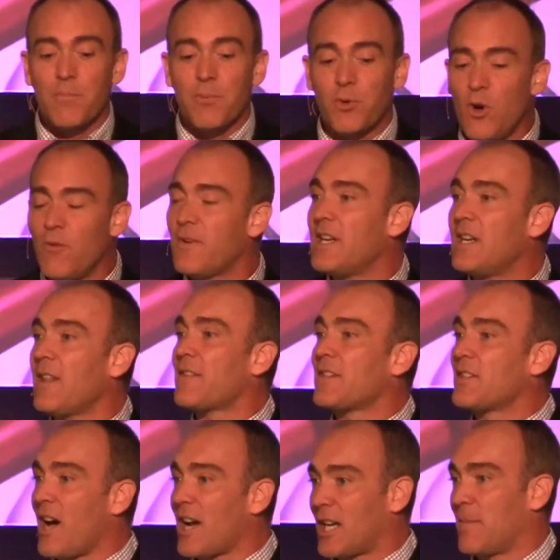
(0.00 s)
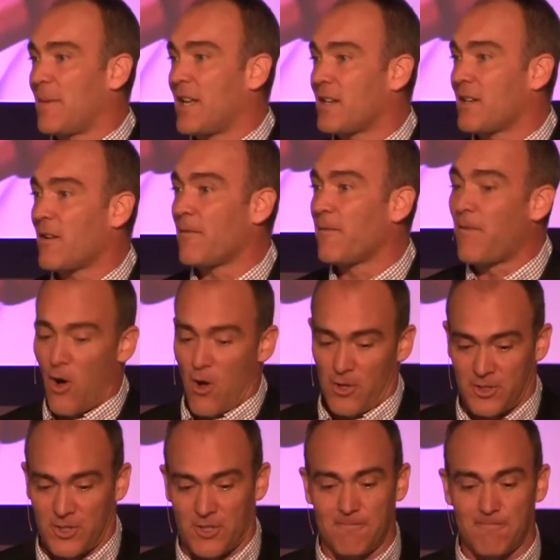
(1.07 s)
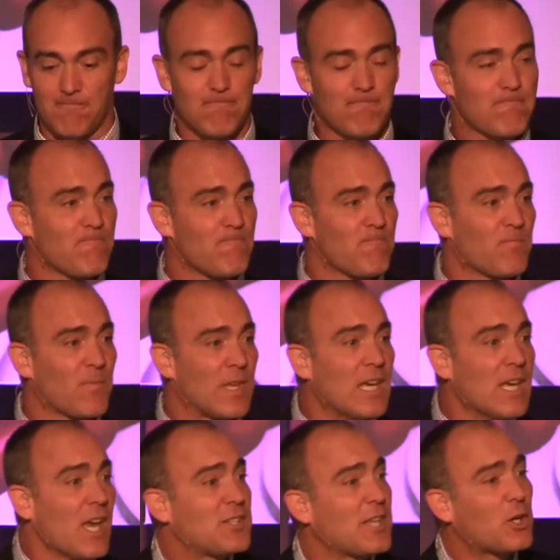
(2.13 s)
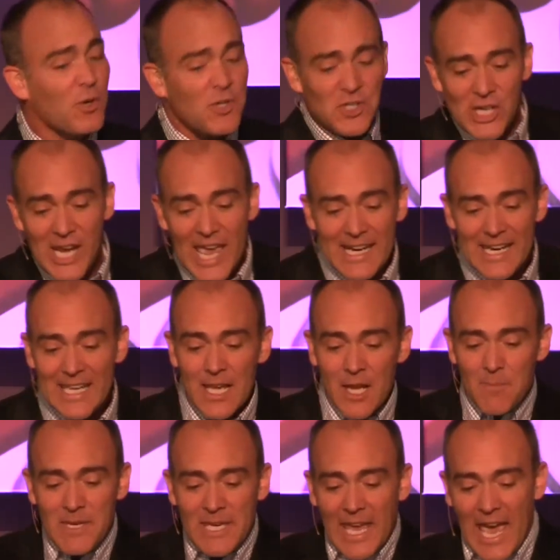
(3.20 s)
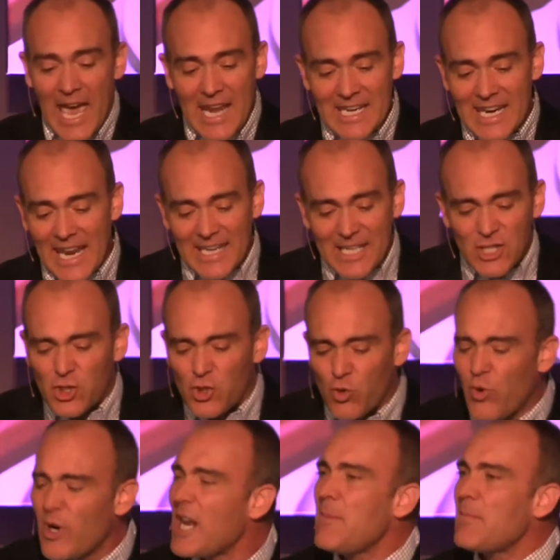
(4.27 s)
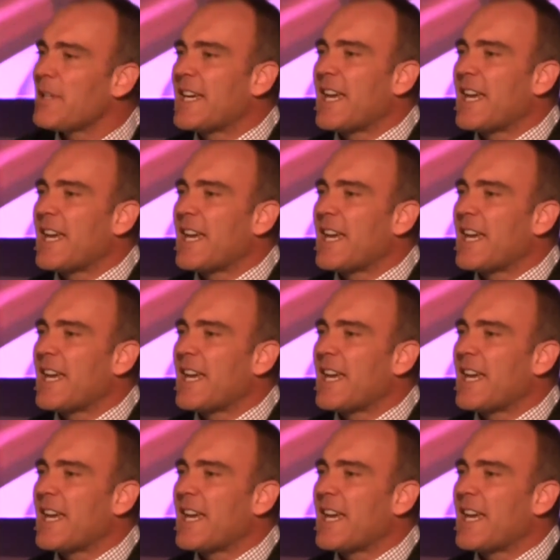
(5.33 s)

proven the document false. You see, Christianity began in an extremely